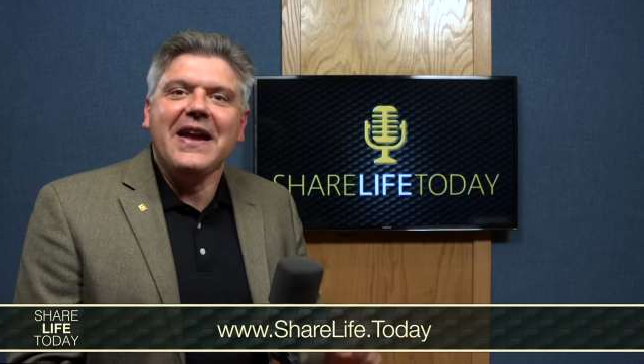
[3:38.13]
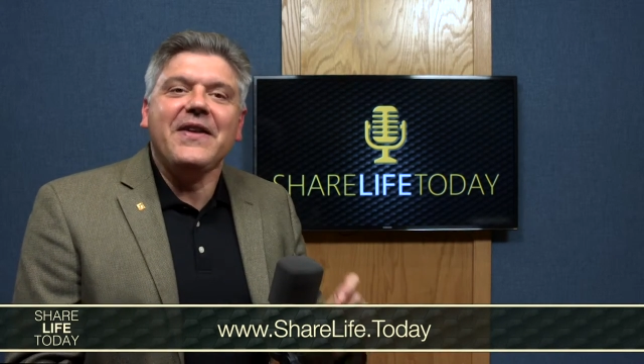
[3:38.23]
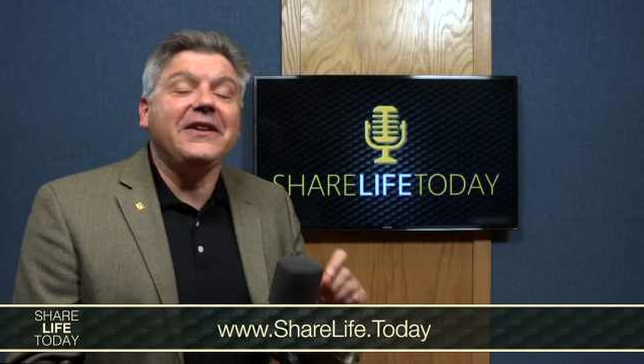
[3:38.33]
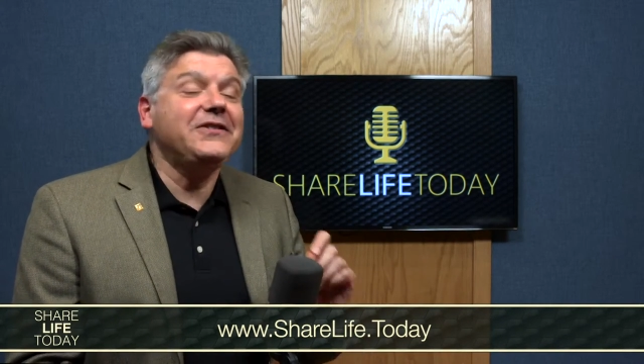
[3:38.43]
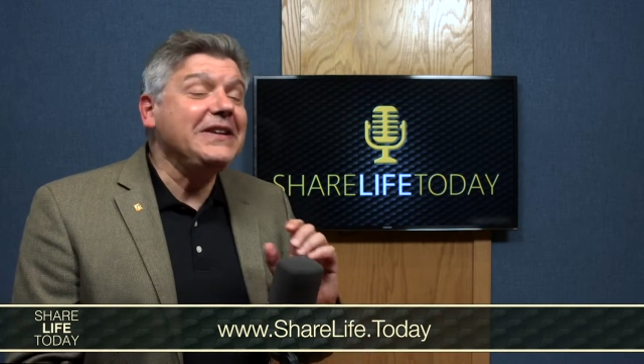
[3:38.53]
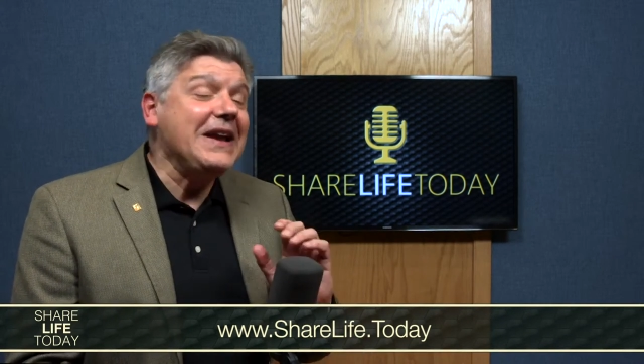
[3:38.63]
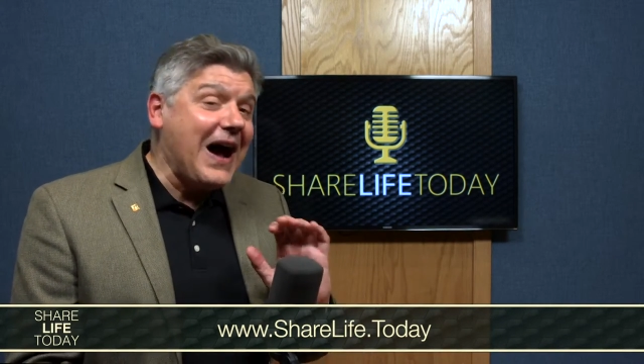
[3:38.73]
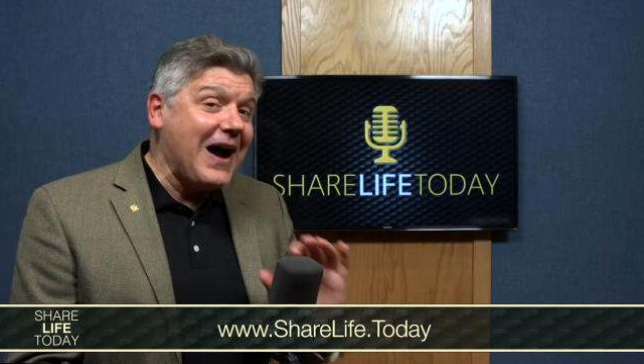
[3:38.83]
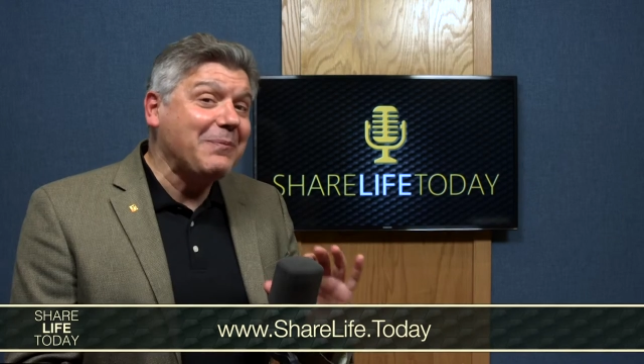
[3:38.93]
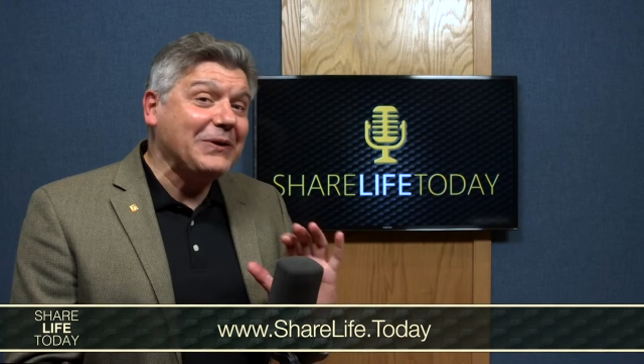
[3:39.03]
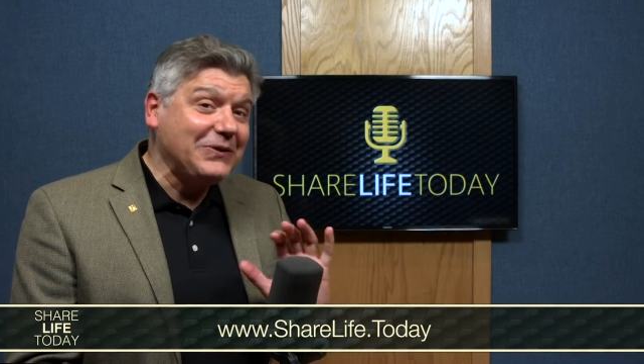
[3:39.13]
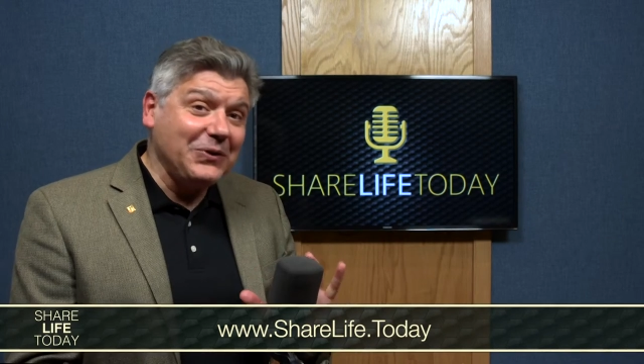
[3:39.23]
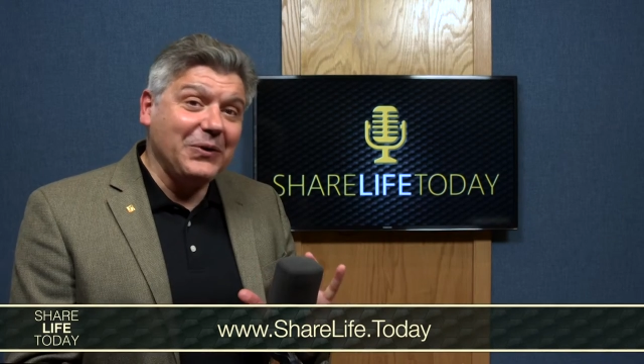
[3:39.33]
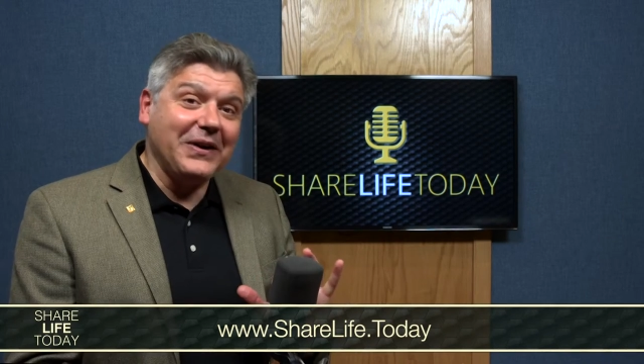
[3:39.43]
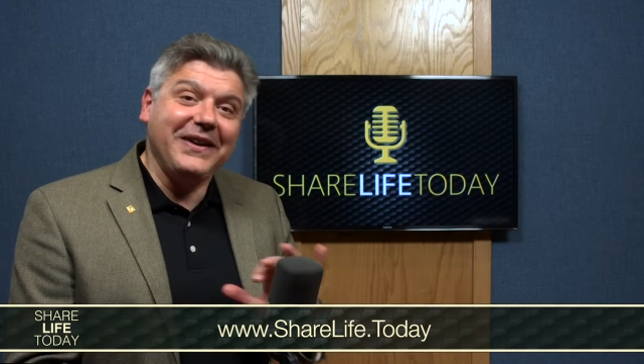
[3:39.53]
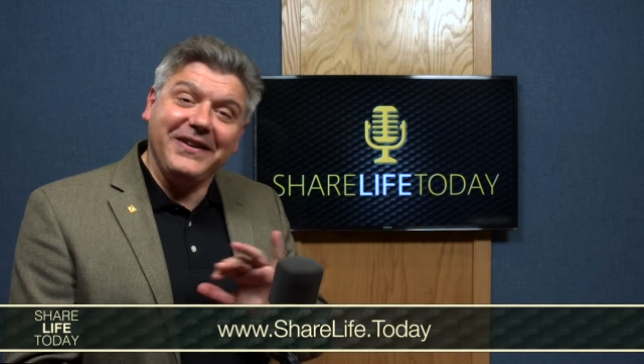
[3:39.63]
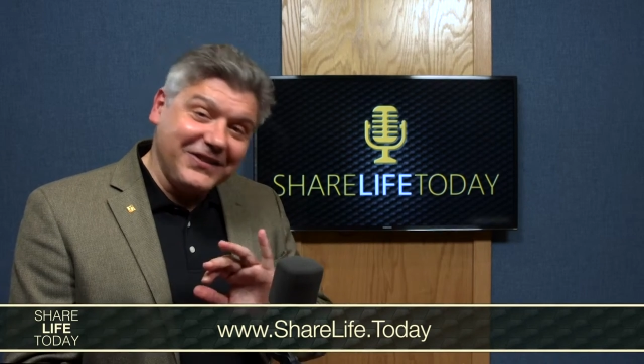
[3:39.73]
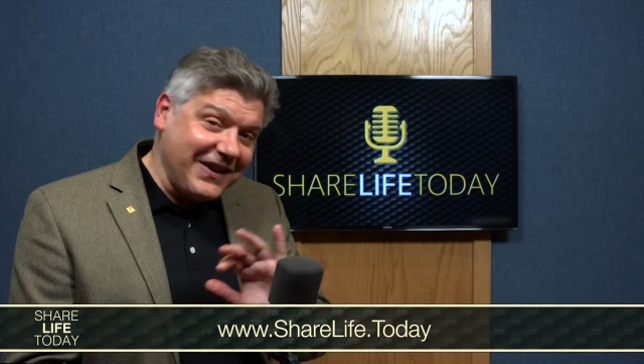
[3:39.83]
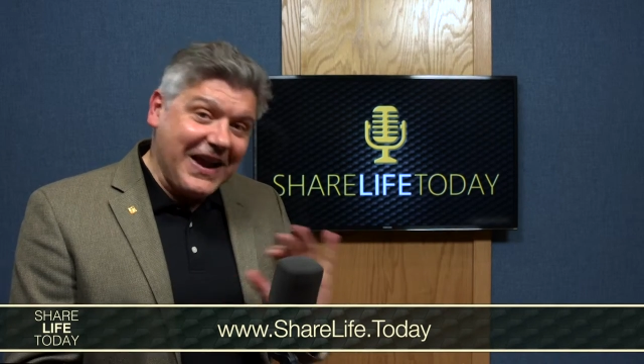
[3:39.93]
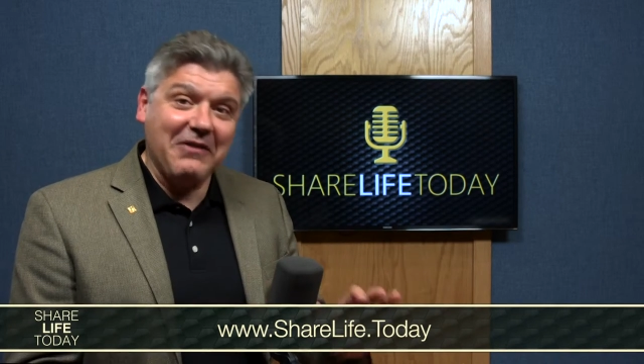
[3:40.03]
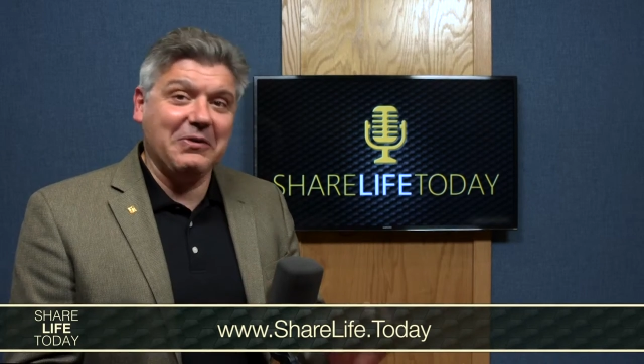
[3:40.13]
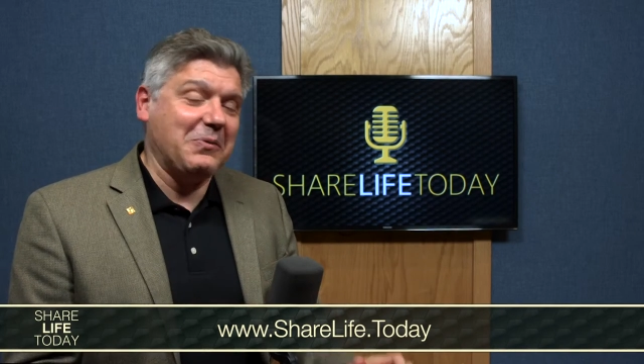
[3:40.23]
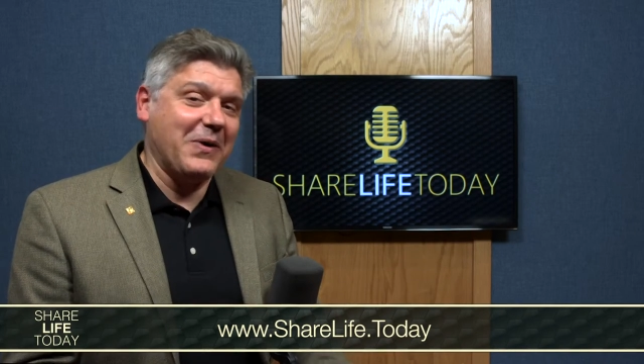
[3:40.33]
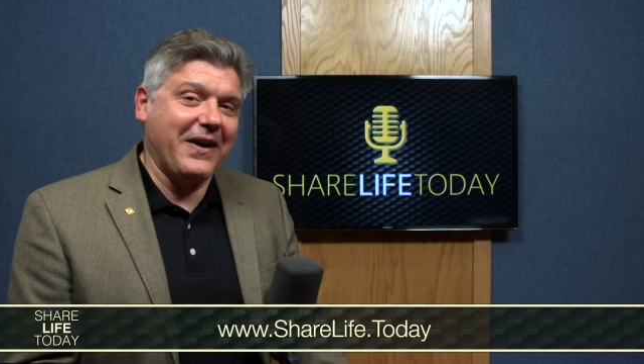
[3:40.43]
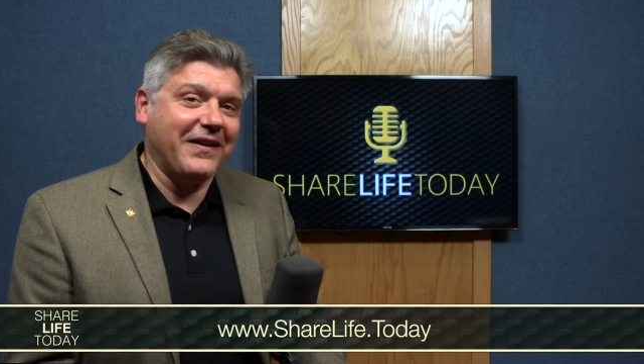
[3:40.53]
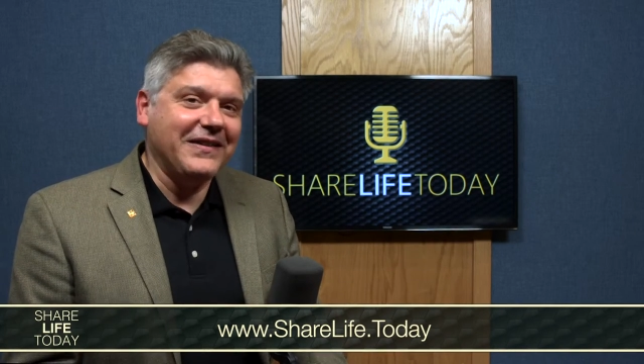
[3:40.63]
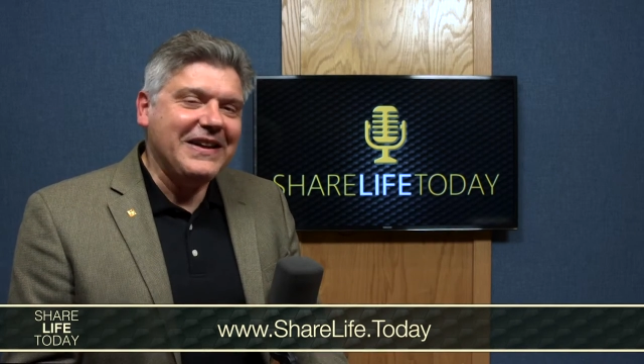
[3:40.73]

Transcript: they see opportunities everywhere.